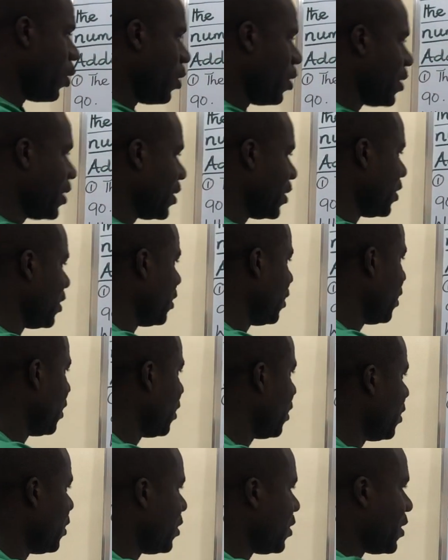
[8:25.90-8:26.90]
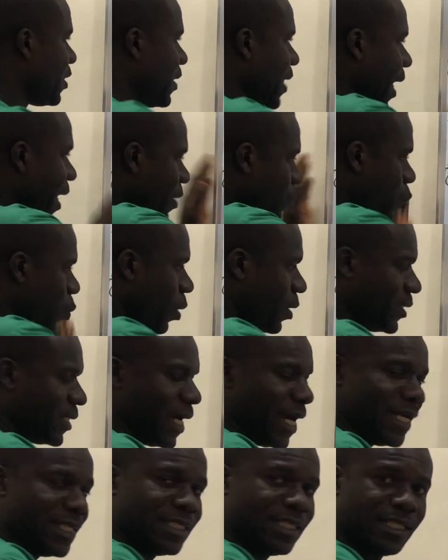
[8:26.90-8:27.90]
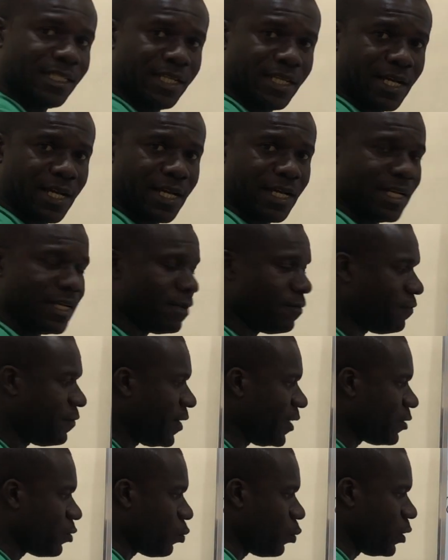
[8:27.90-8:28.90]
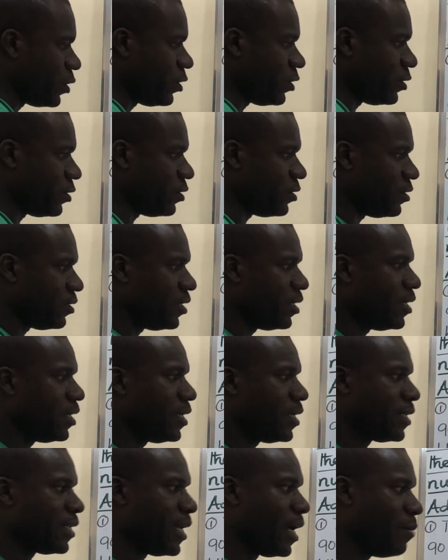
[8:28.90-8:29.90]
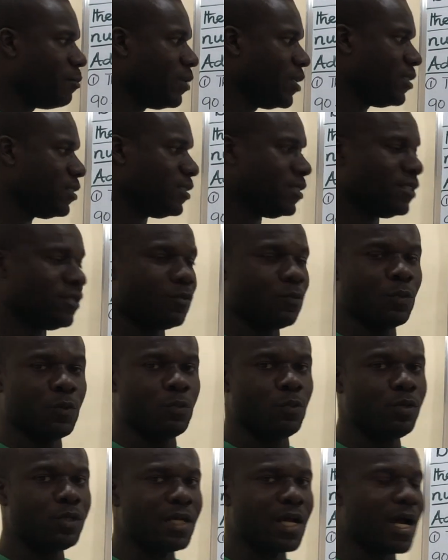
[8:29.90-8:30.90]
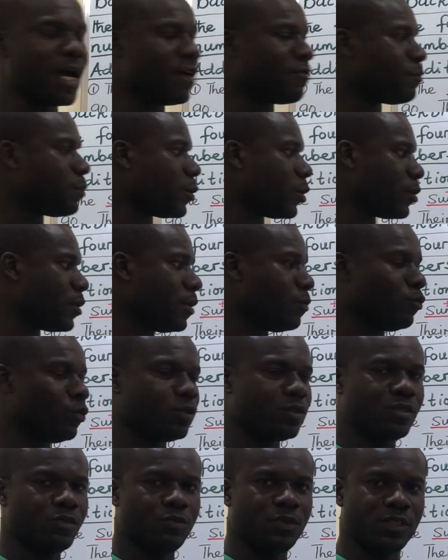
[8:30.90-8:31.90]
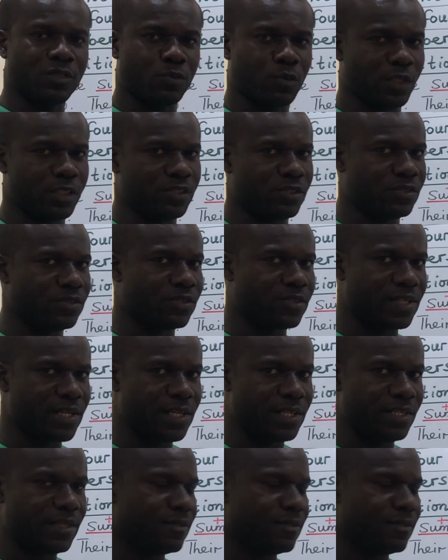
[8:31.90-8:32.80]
understand what I did here in the first question, that means we won't have problem with question 3.